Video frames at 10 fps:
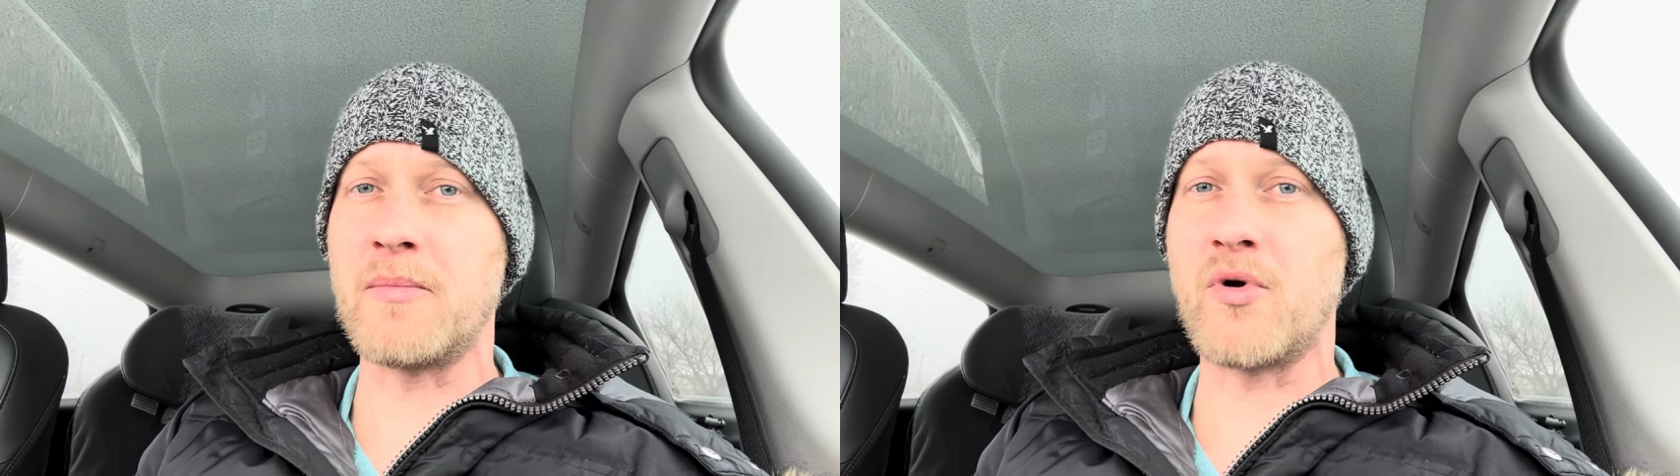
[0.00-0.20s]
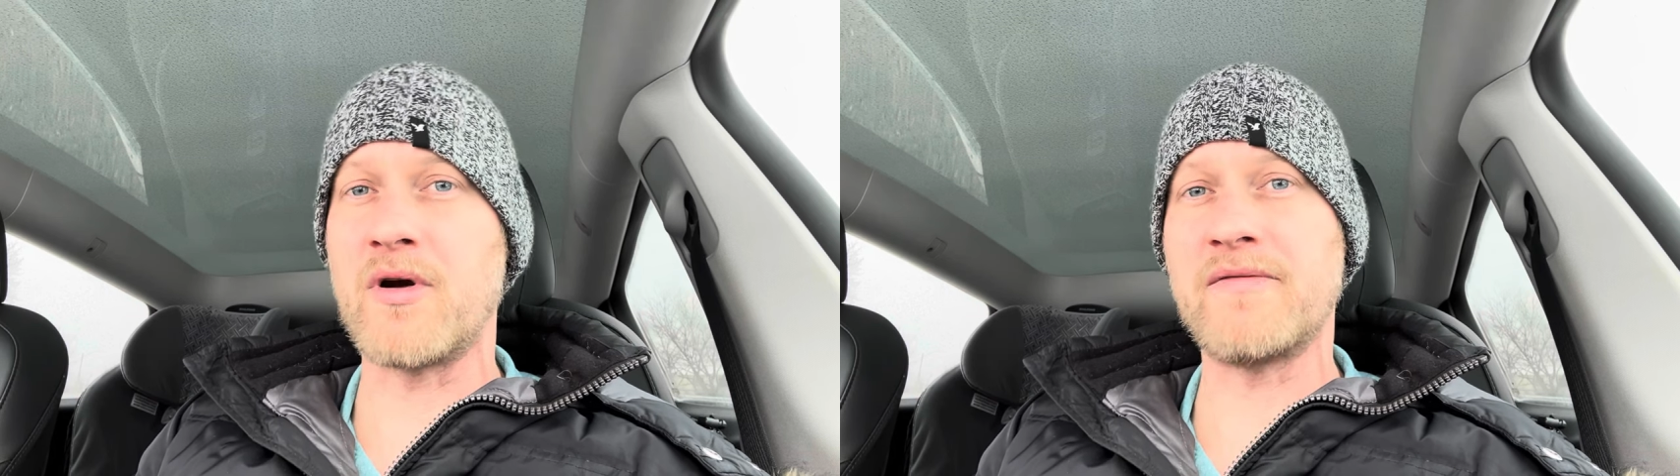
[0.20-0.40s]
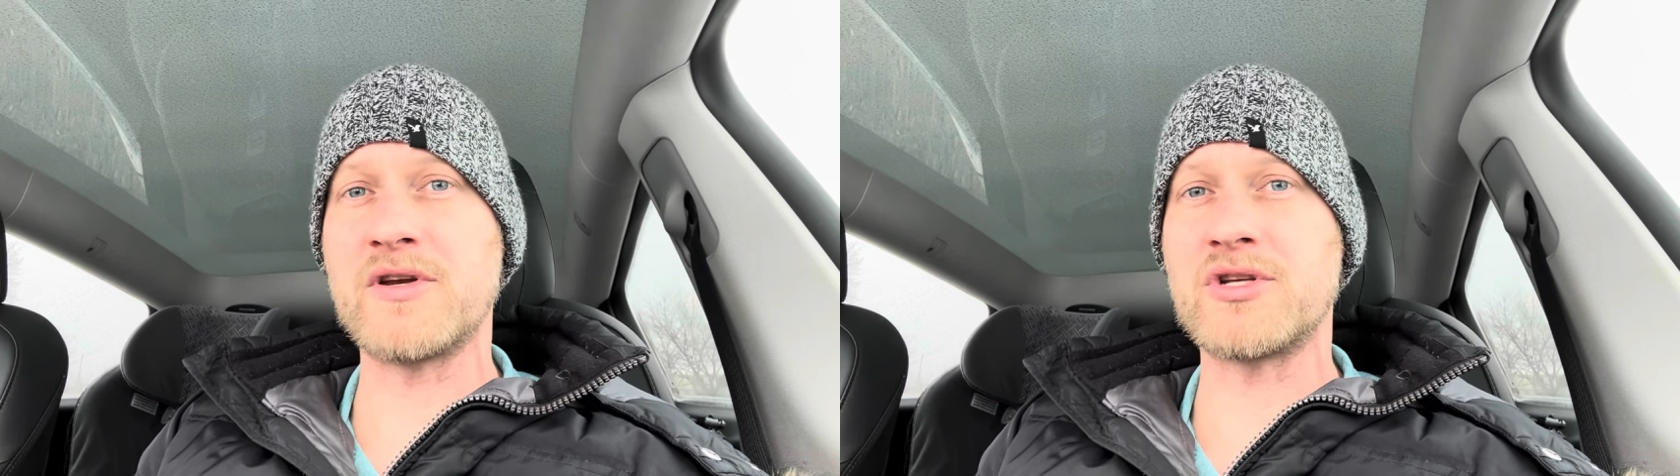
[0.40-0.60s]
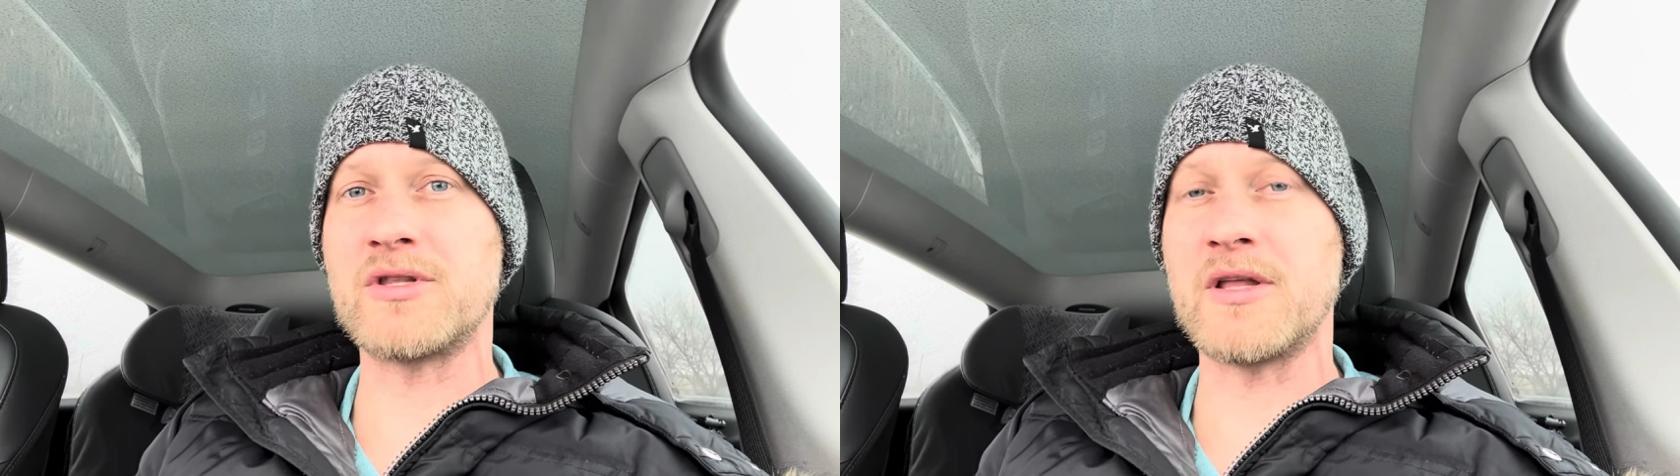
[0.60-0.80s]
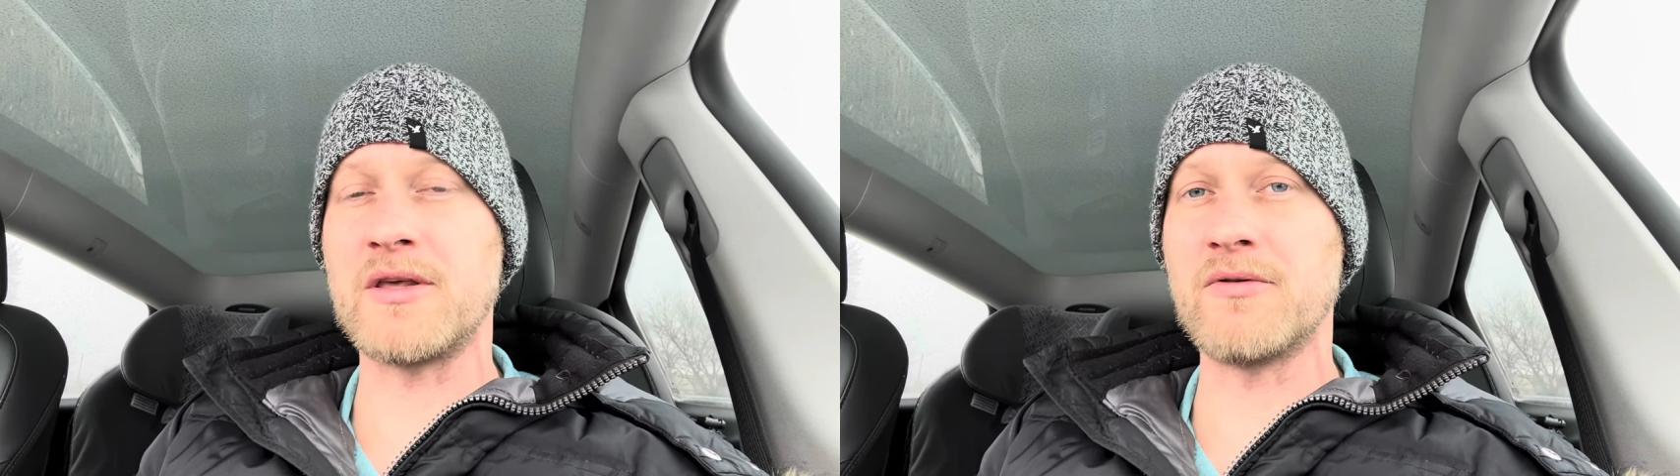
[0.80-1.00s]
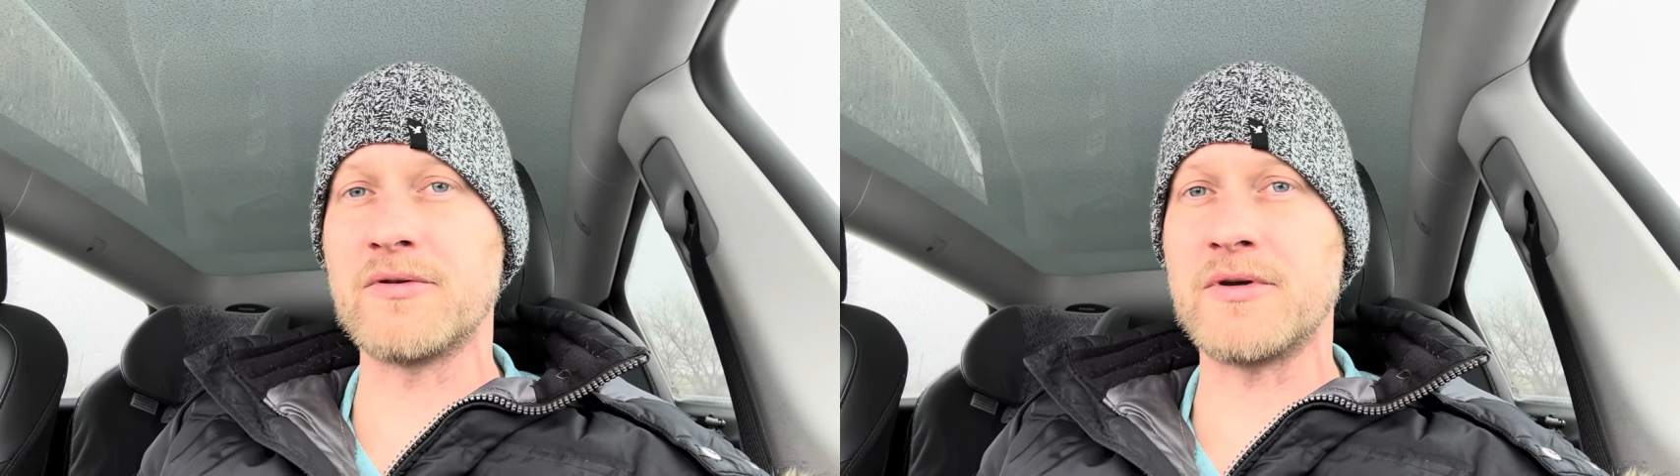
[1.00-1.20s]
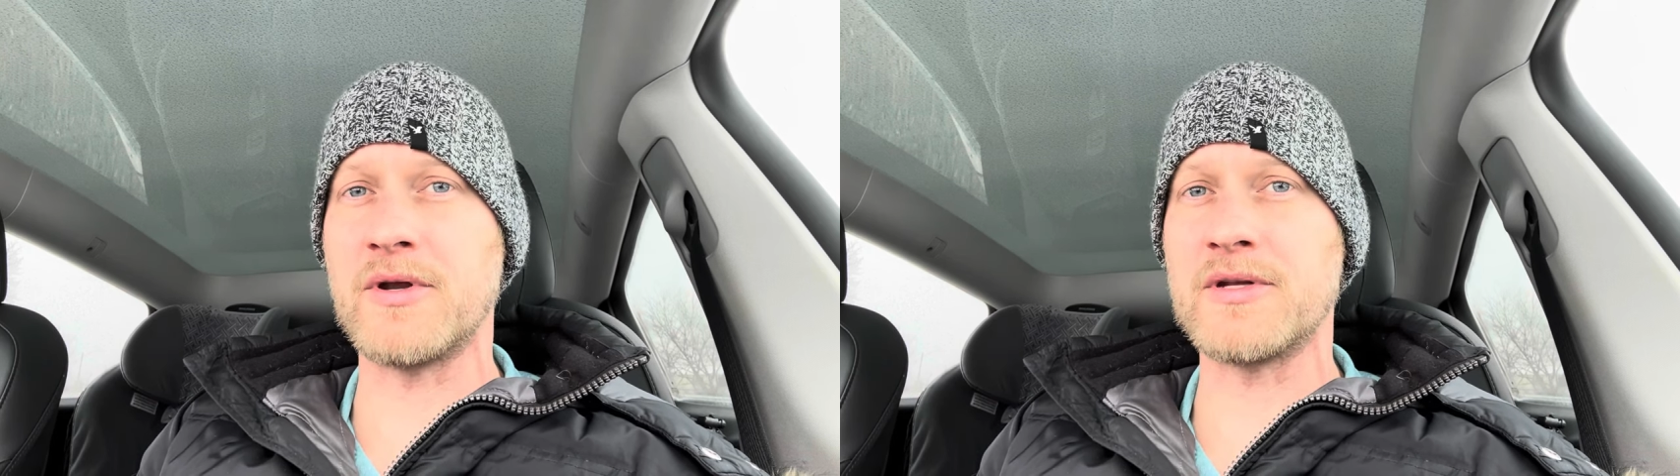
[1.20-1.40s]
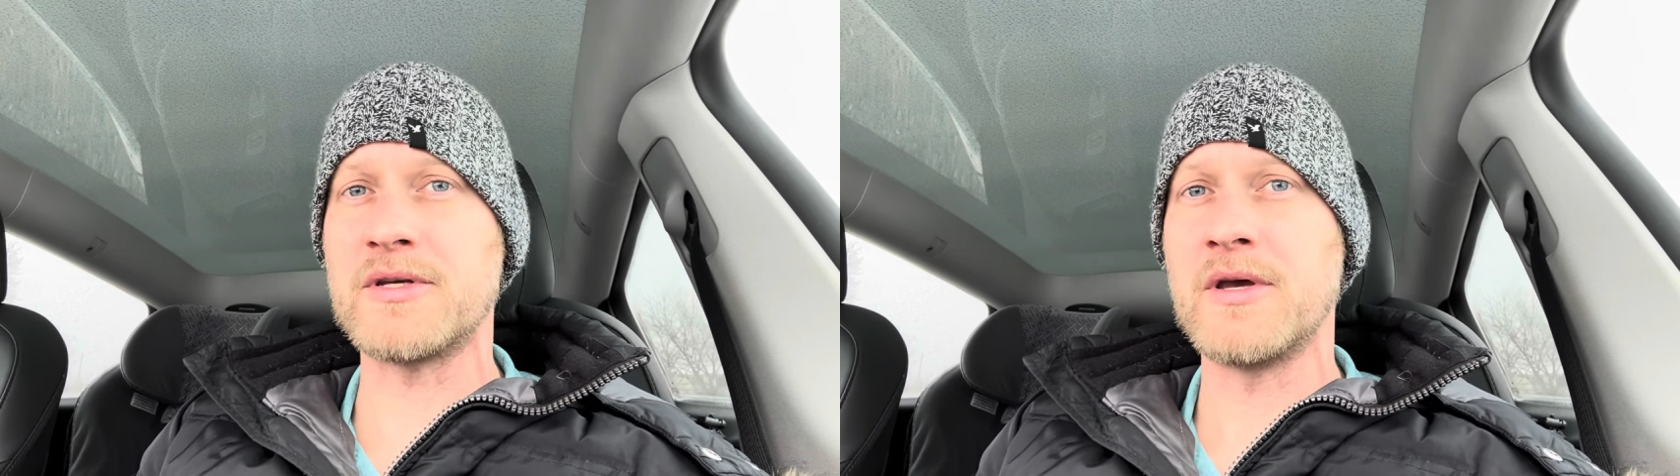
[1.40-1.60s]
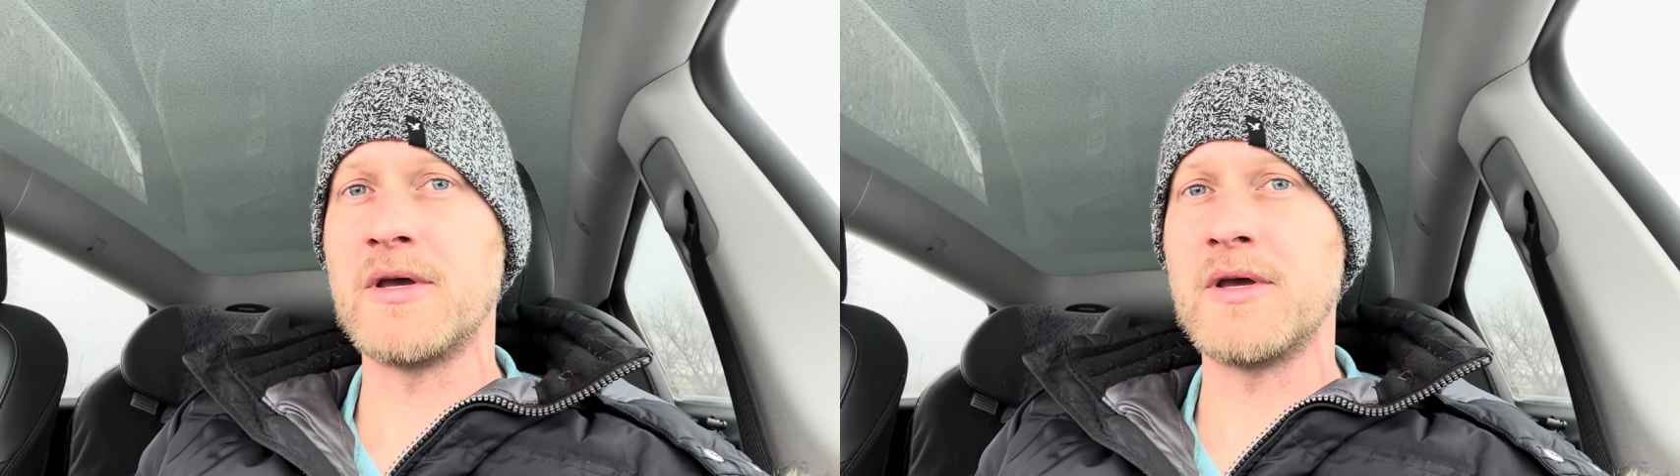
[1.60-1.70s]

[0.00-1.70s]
more efficient than the old unit